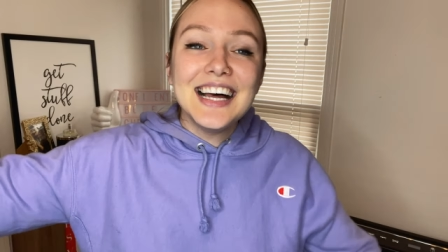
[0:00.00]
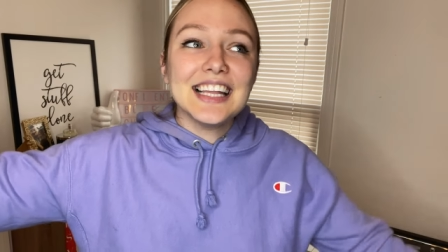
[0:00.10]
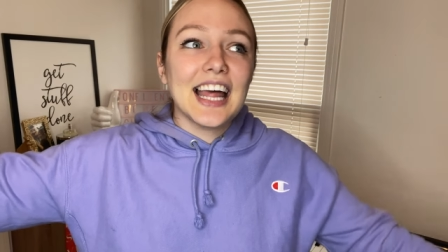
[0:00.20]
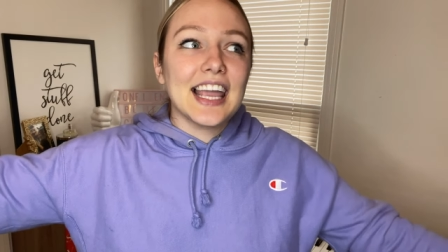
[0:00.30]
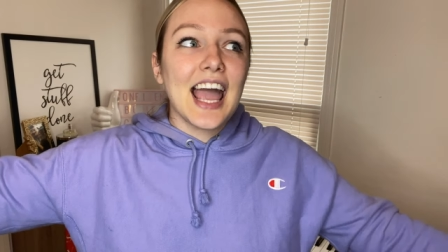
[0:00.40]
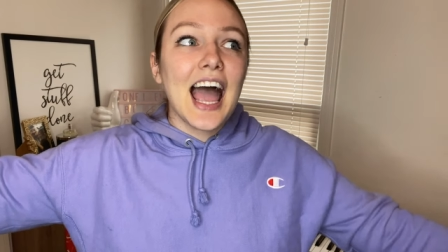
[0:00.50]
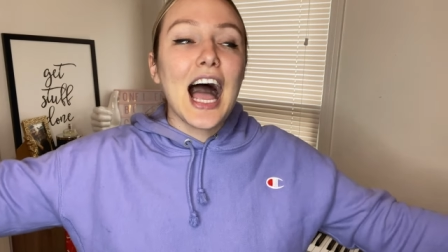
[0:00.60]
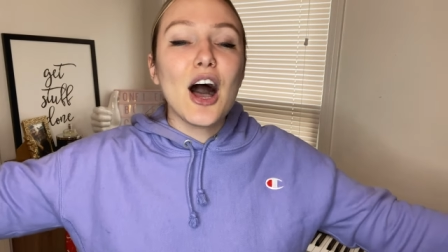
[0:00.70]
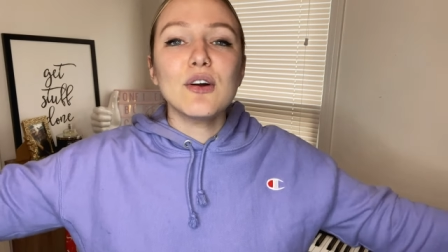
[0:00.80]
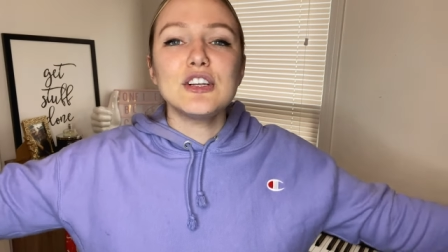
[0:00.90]
Like,
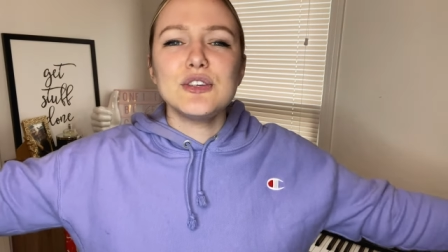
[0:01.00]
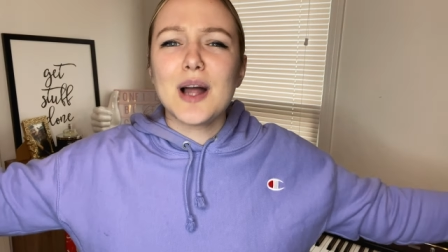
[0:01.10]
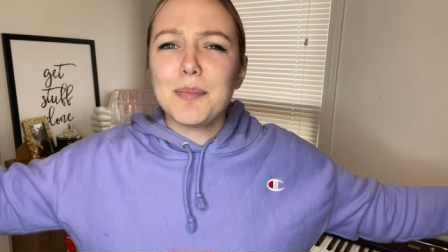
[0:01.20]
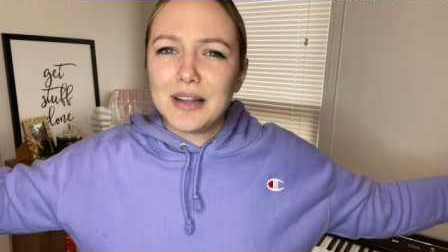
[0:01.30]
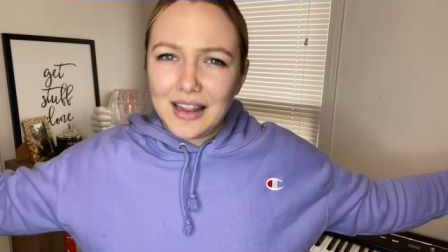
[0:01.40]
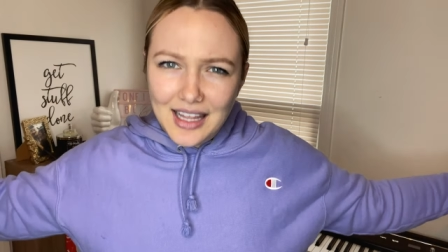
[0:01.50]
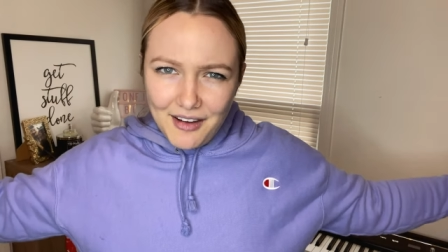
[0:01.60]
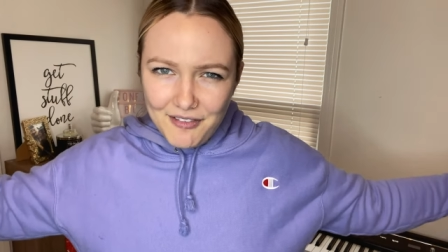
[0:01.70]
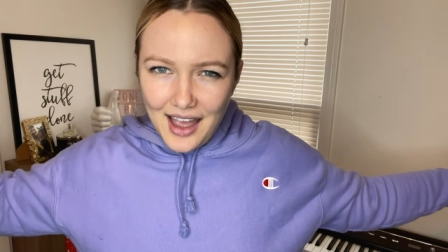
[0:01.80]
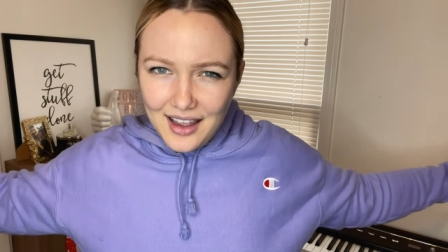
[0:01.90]
how could you not
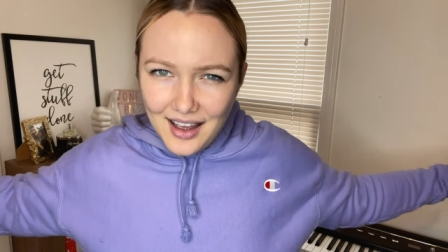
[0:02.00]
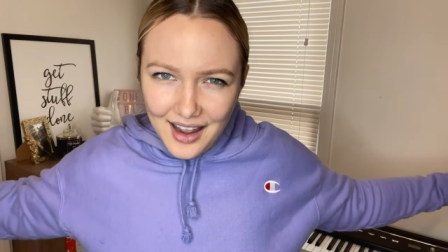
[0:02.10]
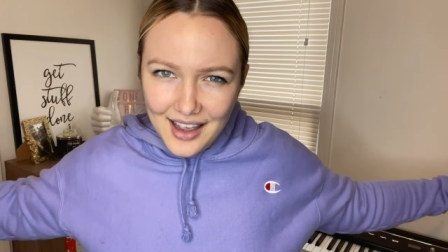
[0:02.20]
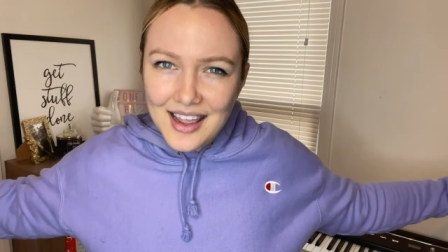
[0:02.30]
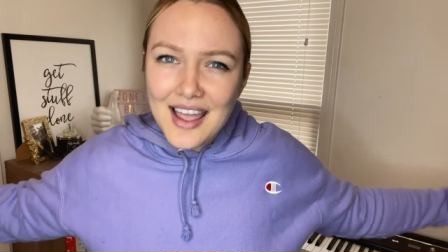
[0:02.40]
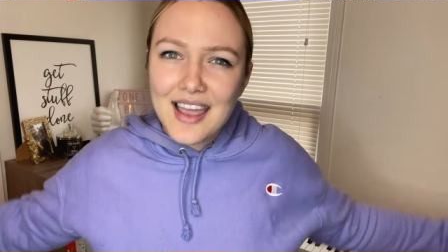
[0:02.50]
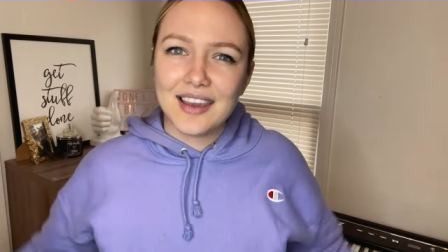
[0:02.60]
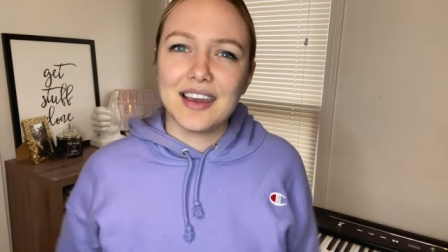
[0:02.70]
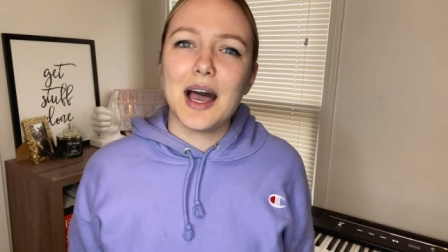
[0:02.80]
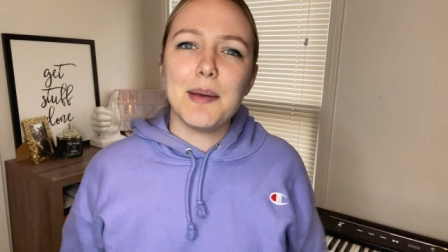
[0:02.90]
believe that God
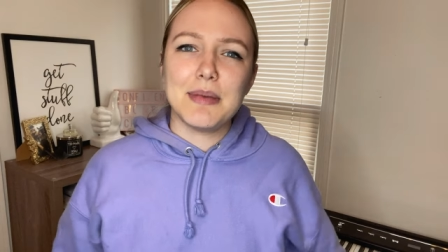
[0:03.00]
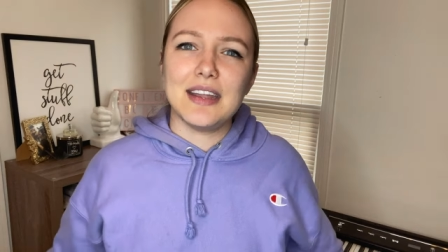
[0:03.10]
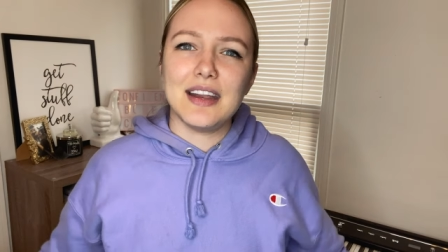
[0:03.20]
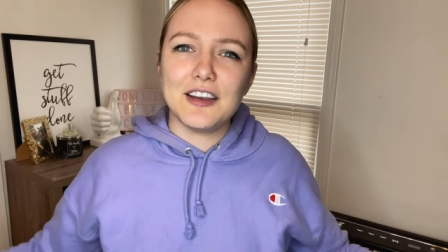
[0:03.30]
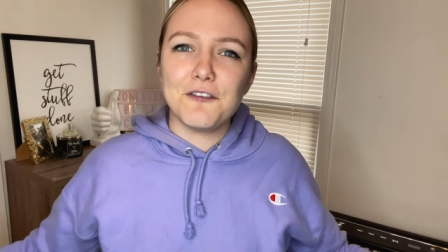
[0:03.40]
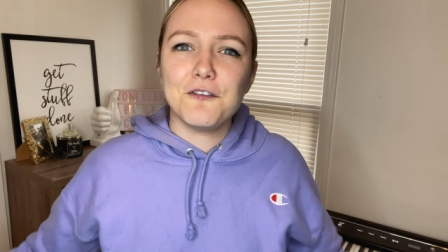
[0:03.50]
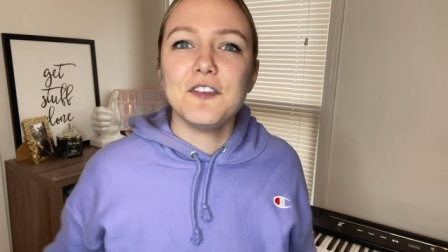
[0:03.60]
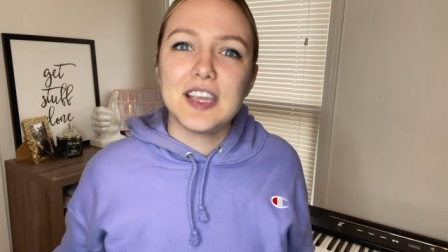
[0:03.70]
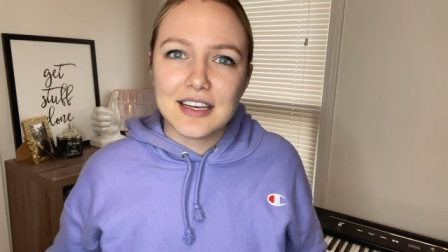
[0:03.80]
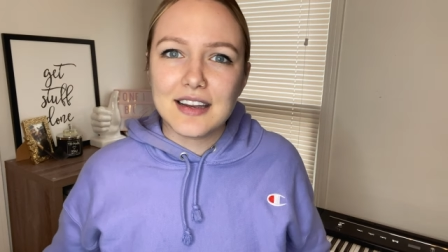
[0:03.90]
could come in and
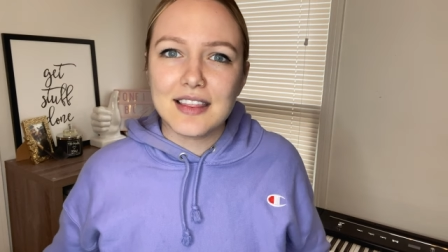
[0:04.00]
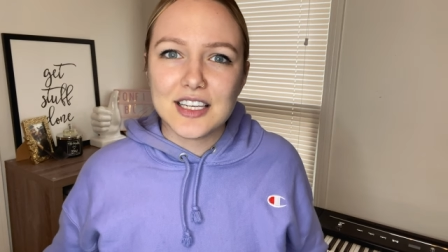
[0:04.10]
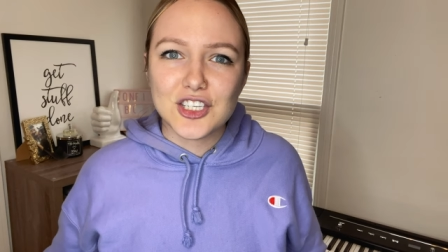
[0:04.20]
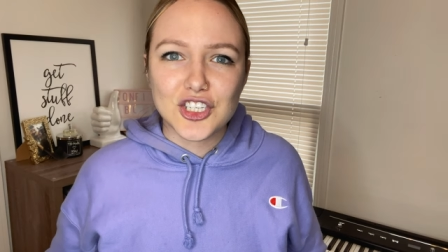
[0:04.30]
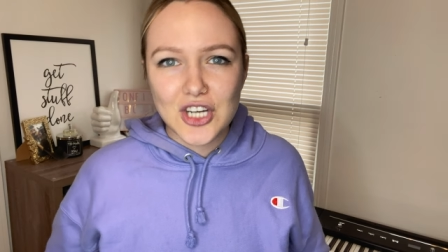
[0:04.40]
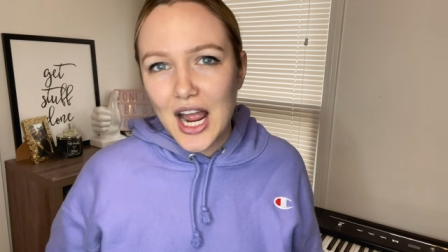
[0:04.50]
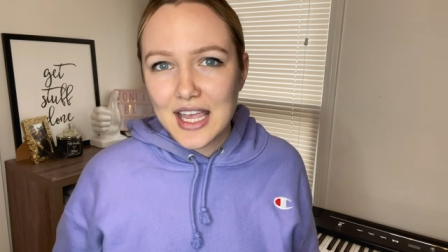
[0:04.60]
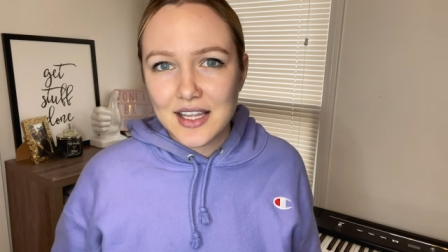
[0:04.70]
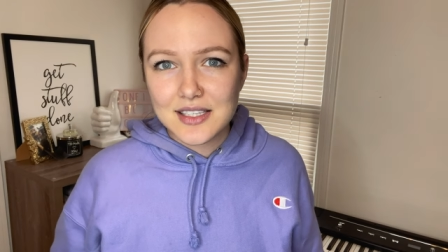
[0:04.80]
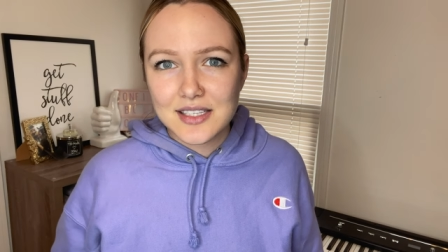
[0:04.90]
defeat these
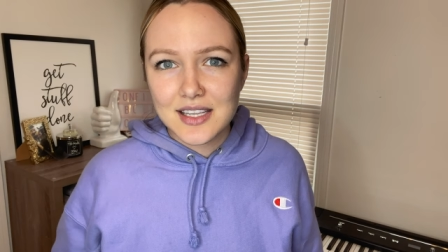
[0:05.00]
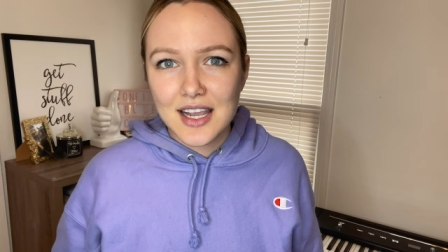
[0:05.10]
giants?